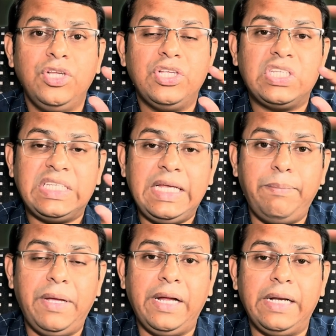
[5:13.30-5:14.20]

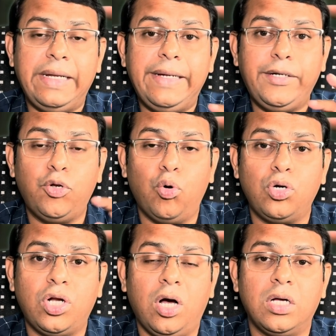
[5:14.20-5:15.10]
seemingly
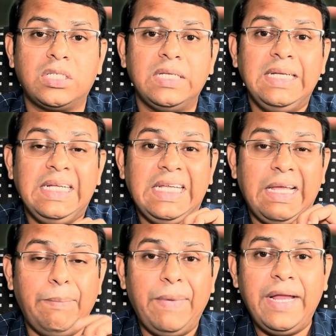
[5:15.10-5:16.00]
don't cause
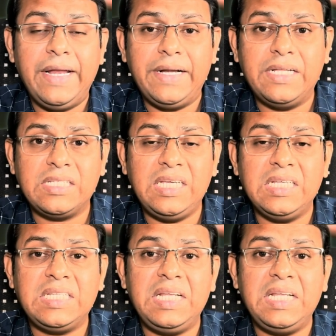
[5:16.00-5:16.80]
immediate disease,